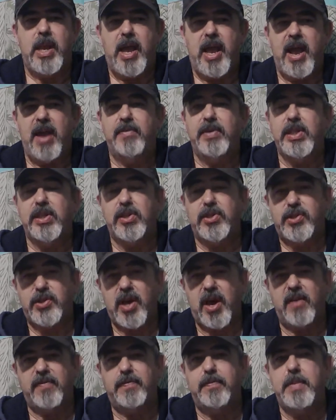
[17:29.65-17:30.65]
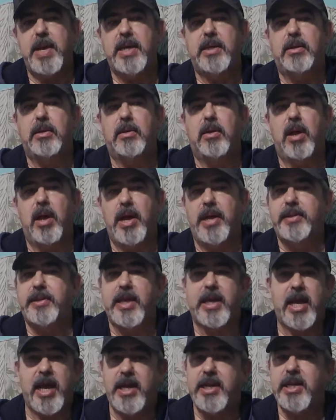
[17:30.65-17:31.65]
having the soft metal at the
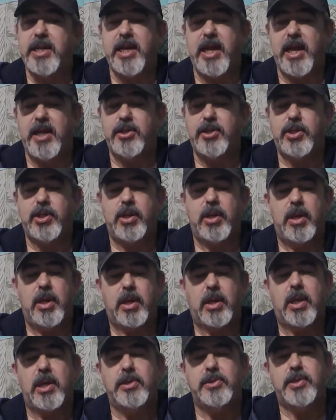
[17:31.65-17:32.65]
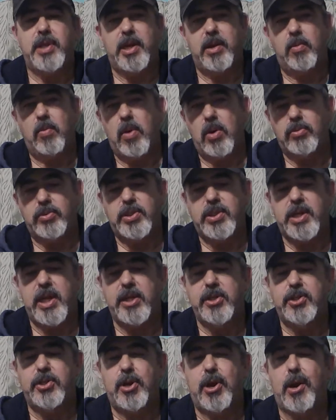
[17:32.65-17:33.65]
cutting edge, because then it won't stay
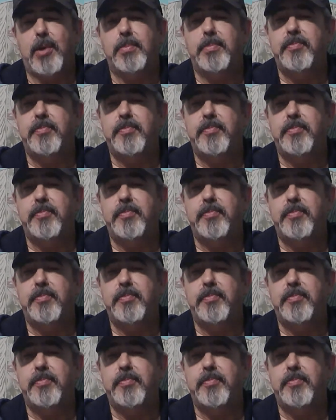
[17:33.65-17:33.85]
sharp.